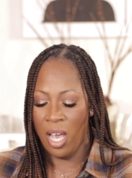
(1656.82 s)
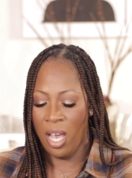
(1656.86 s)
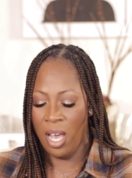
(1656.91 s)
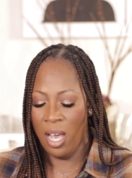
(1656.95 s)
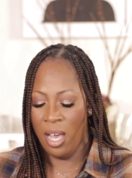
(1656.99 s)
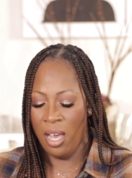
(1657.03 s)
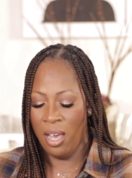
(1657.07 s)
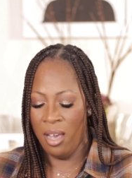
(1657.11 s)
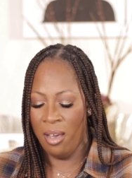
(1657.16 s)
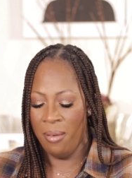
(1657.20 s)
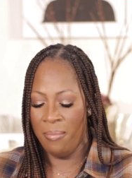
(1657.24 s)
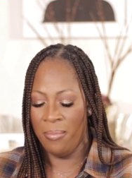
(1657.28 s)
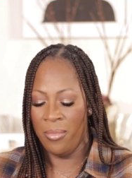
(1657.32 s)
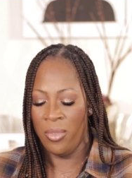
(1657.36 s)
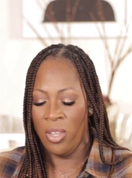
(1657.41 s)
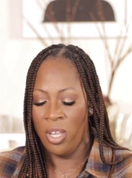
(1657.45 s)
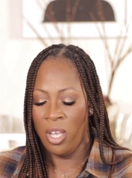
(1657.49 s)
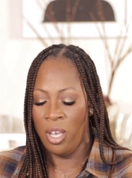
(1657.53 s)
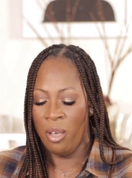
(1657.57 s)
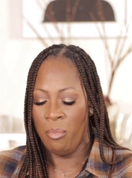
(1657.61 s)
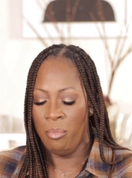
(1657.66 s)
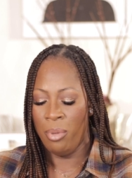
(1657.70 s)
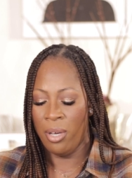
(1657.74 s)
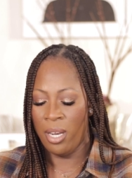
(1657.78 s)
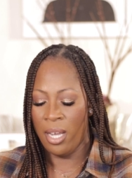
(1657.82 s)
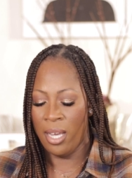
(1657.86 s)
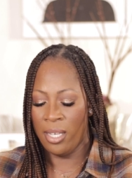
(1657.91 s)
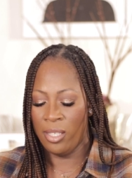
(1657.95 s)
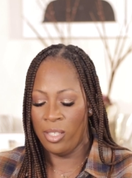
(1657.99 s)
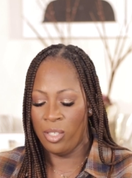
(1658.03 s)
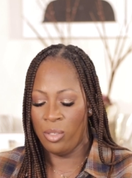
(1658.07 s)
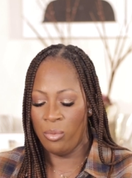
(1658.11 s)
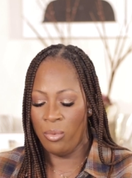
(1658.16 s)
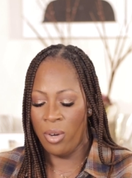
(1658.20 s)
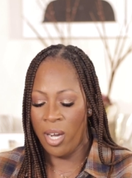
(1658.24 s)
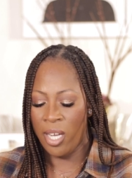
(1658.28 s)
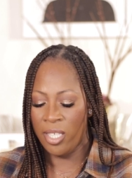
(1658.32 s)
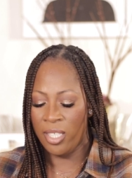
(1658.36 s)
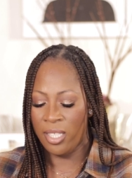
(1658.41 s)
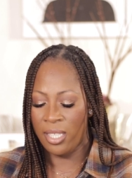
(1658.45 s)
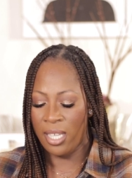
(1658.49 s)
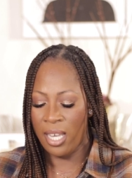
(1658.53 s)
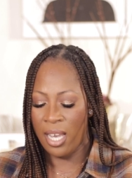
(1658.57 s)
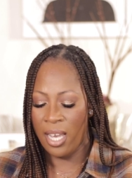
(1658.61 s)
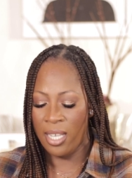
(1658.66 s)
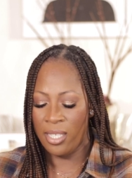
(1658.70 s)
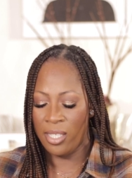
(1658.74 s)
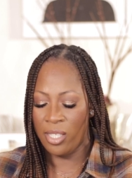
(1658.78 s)
Um, but I swatched
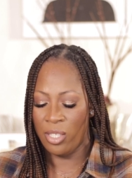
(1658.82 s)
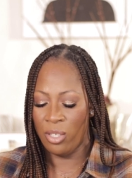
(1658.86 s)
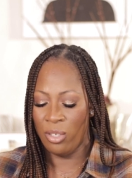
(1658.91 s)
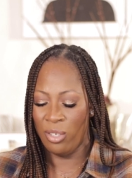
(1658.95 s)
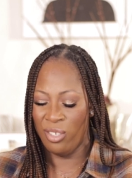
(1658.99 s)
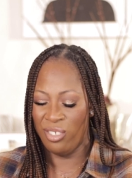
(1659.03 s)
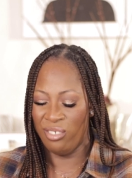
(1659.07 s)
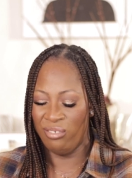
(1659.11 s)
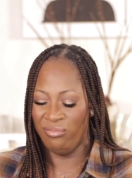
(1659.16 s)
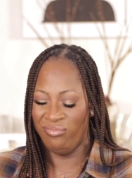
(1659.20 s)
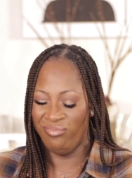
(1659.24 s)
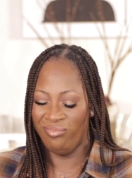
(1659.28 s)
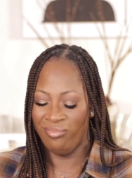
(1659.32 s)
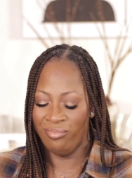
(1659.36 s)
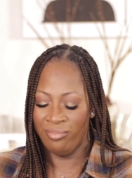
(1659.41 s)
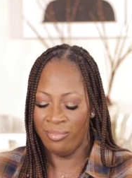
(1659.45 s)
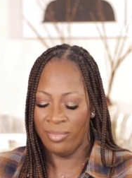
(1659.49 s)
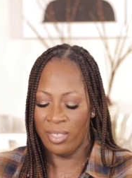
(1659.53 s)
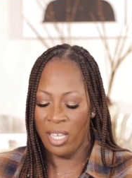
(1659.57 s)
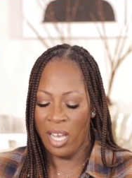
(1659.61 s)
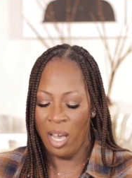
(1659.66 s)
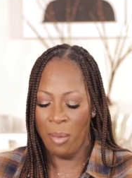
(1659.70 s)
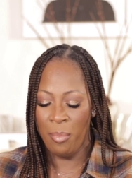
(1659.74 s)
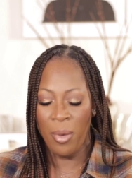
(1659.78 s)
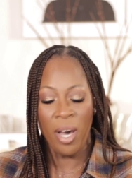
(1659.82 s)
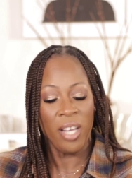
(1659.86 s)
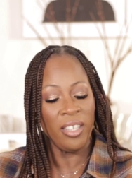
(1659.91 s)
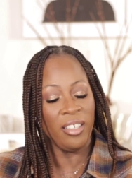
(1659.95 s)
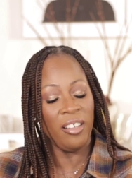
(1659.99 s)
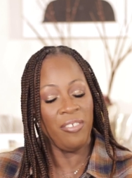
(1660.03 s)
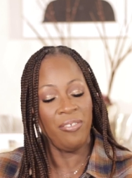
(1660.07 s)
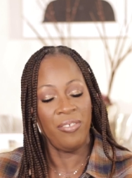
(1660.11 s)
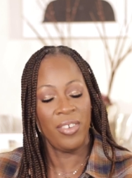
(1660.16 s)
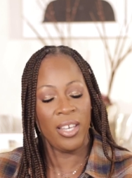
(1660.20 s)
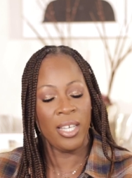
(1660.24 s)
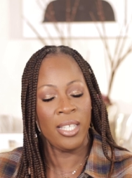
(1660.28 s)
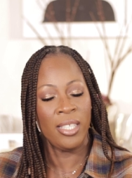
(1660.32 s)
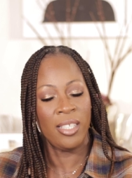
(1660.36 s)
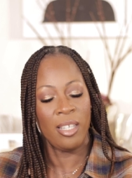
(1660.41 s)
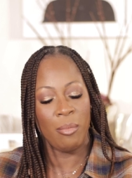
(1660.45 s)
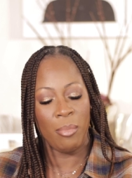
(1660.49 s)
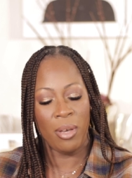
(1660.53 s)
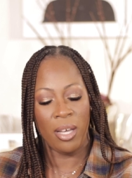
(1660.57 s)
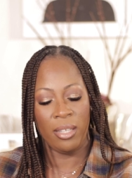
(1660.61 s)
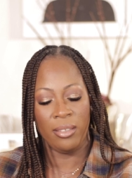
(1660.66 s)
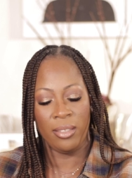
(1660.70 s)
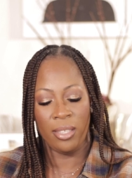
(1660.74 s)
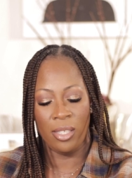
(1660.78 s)
that, so mm, I'm on the fence
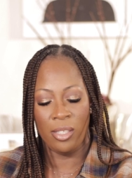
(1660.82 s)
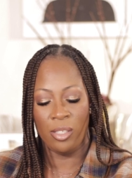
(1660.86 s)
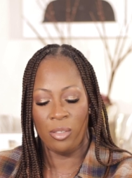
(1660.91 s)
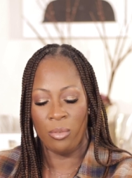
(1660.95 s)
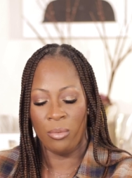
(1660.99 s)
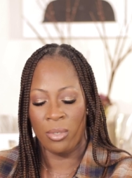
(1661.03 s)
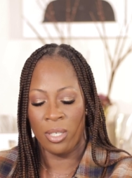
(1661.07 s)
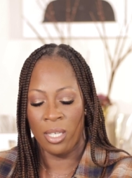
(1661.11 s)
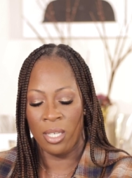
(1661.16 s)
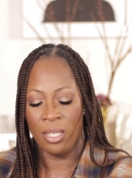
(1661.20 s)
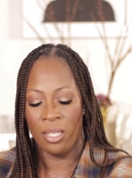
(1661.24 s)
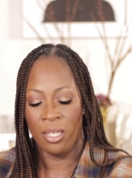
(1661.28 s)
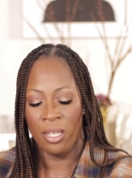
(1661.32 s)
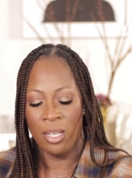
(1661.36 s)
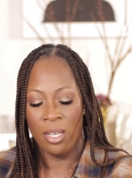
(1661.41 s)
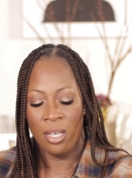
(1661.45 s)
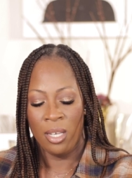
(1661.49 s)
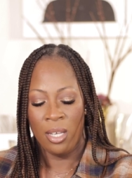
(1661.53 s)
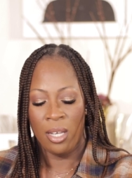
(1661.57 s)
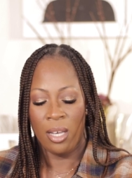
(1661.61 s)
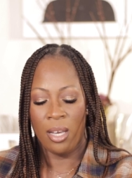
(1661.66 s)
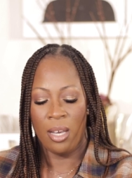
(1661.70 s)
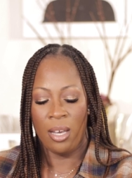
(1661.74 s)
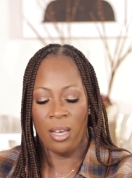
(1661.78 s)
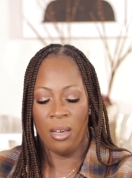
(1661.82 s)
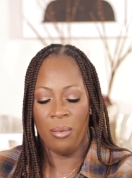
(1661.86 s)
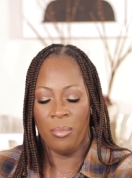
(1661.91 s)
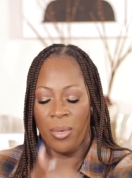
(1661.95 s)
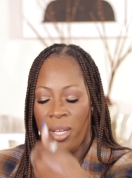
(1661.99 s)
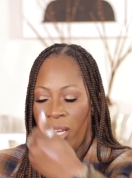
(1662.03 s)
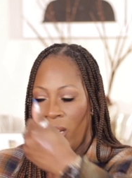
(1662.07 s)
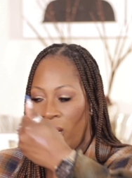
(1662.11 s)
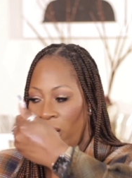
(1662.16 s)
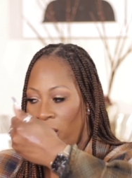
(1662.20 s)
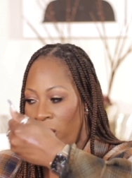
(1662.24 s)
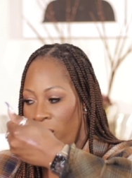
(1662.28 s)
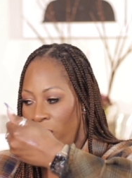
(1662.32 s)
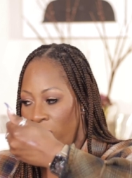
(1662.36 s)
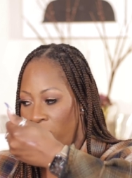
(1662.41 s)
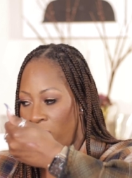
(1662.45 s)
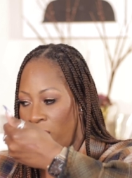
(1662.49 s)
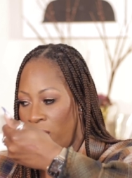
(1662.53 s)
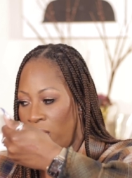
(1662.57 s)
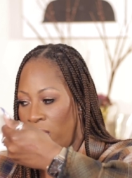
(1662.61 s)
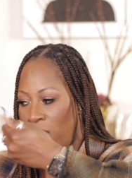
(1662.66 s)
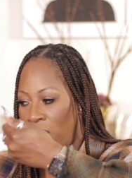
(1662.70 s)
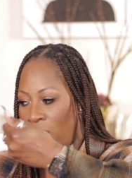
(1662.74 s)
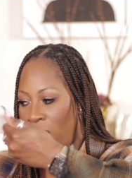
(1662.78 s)
about this one. Um, here's
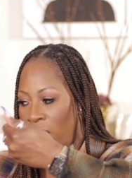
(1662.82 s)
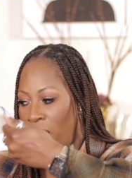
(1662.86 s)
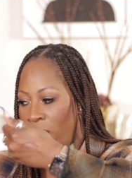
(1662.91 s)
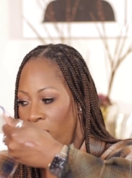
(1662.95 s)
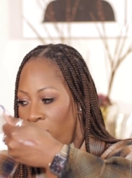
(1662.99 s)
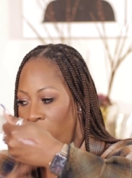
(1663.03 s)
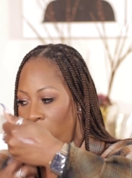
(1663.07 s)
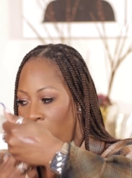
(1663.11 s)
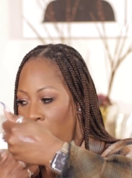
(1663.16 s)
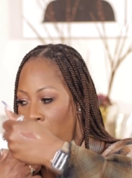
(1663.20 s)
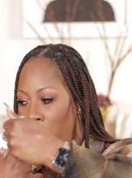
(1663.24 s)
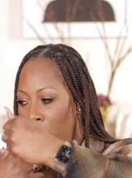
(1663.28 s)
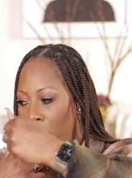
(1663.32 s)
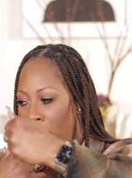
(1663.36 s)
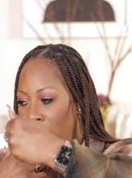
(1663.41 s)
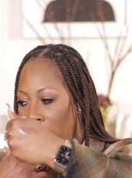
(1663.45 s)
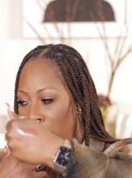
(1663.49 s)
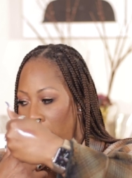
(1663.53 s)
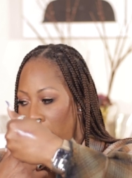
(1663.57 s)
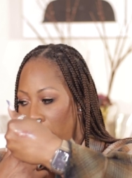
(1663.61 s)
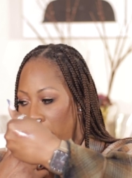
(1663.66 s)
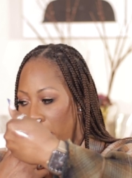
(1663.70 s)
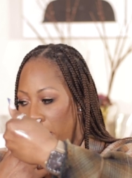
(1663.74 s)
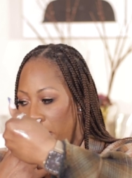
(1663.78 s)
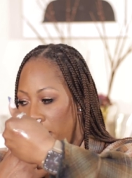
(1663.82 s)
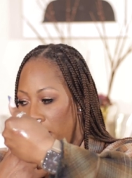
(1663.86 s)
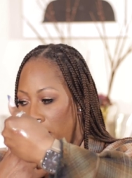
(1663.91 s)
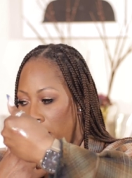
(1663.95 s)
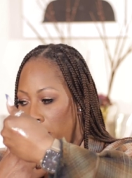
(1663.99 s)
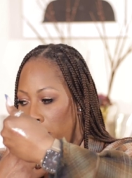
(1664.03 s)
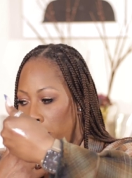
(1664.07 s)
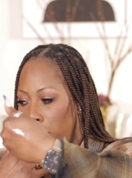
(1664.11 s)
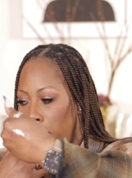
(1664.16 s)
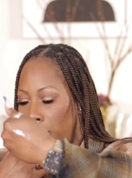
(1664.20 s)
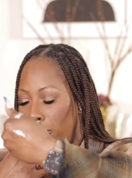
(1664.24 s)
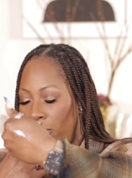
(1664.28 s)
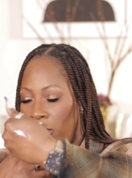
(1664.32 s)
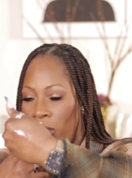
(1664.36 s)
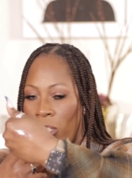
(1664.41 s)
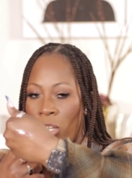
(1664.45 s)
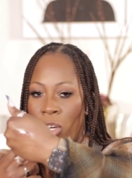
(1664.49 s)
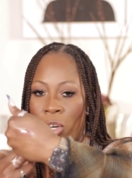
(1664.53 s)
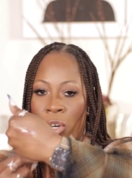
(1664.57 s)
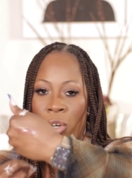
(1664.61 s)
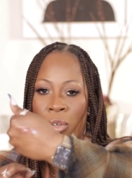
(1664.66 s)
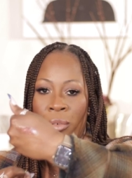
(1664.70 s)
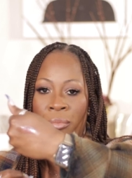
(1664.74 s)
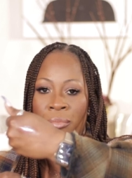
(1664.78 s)
the gloss on my hand. I don't even
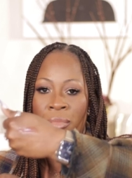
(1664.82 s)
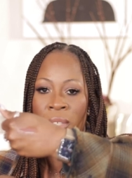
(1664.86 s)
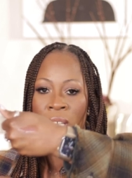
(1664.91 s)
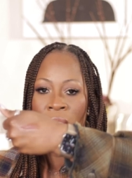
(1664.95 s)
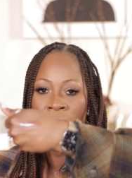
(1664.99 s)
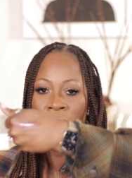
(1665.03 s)
know